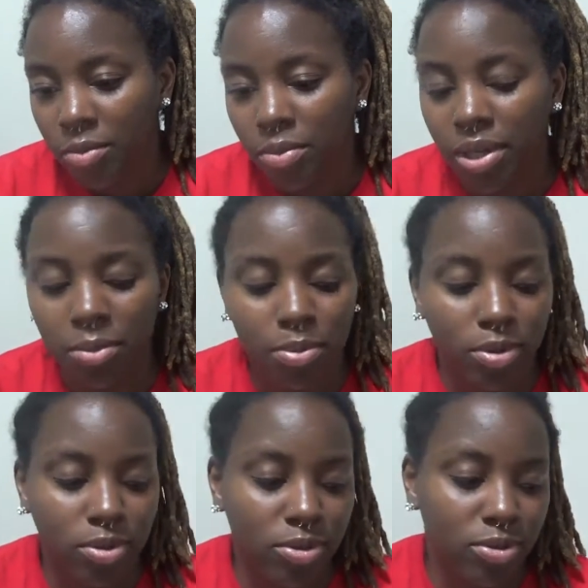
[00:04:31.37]

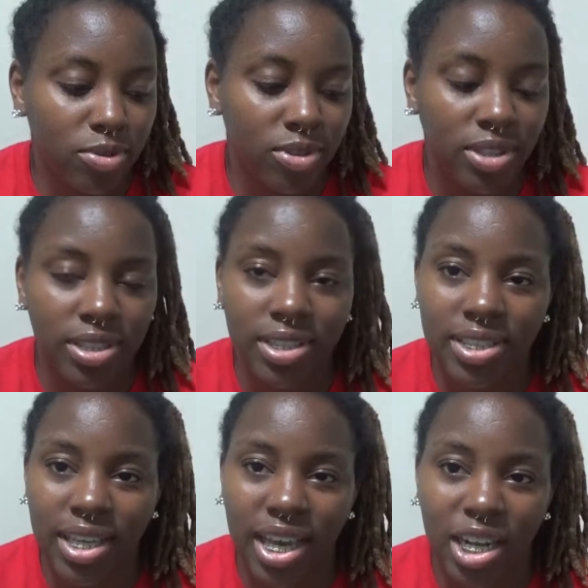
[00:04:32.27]
People
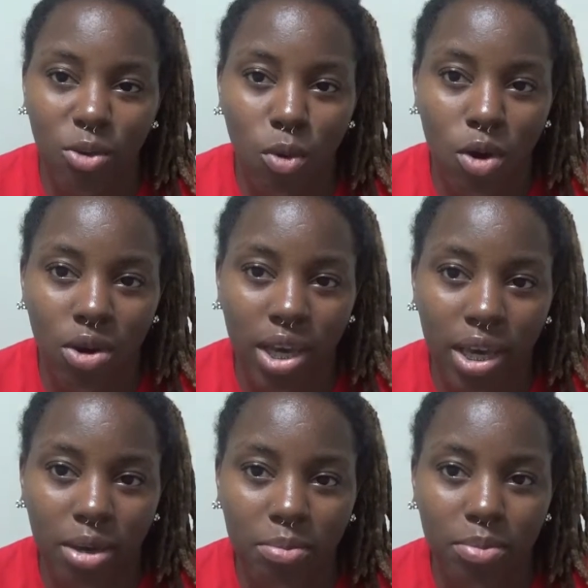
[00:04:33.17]
say they want
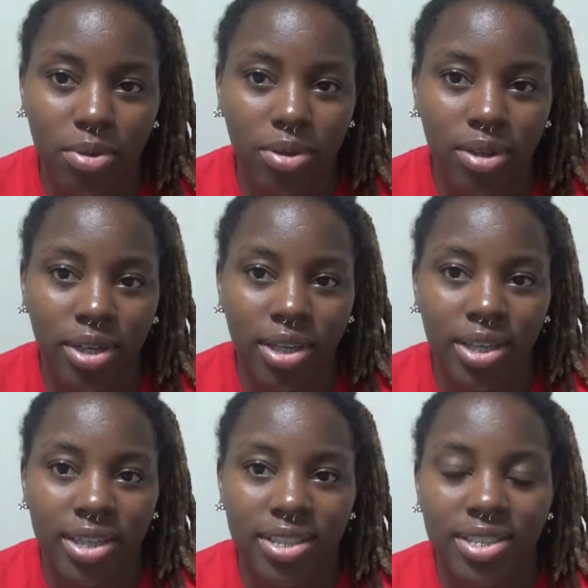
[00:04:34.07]
help,
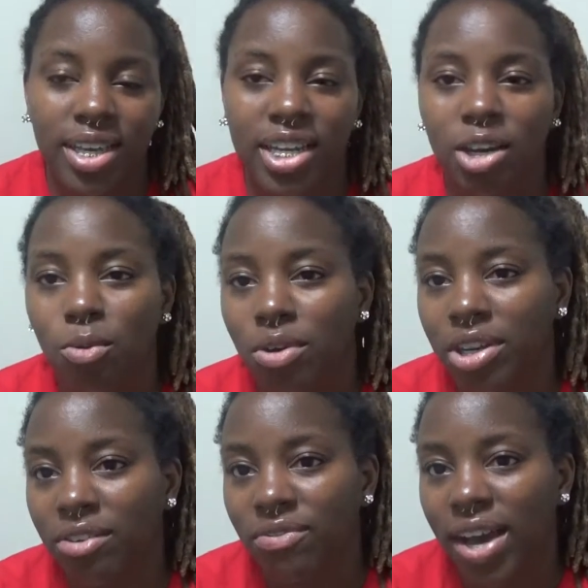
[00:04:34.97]
say they want
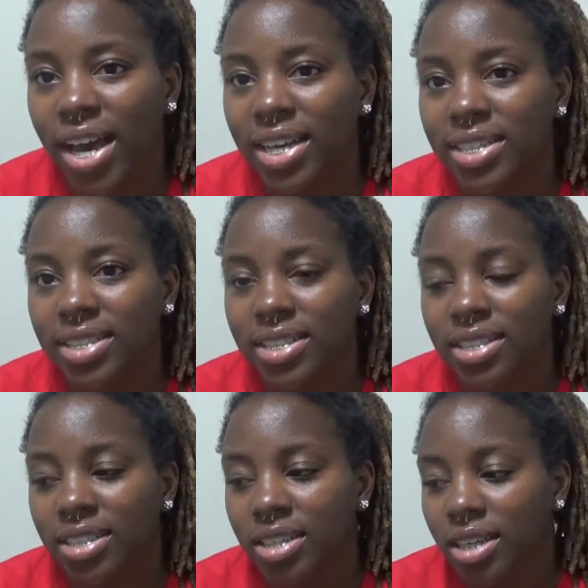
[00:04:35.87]

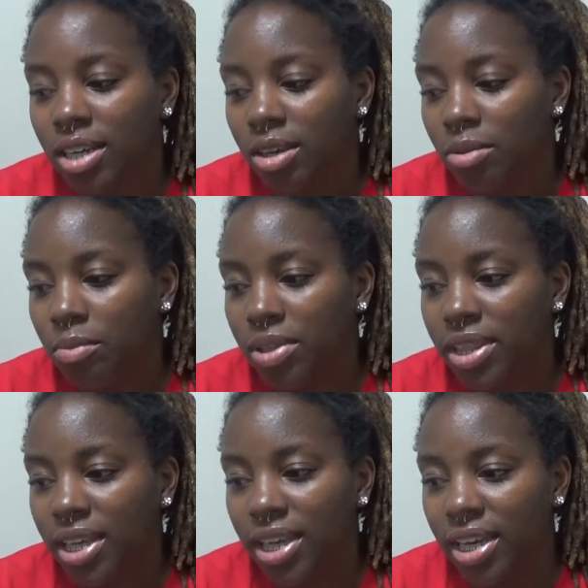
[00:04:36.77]
advice, but
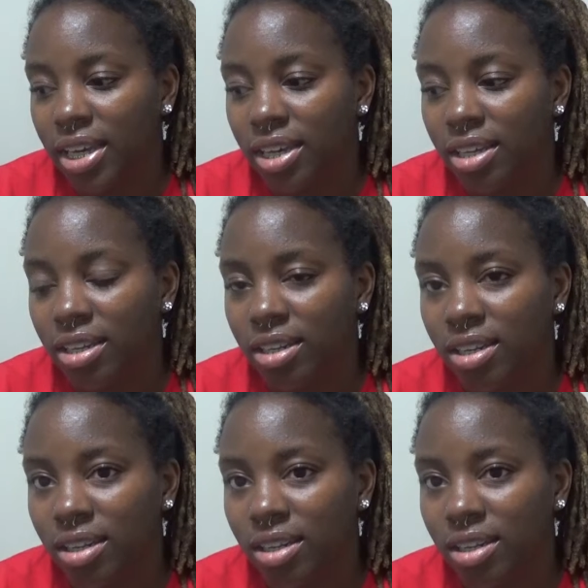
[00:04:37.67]
then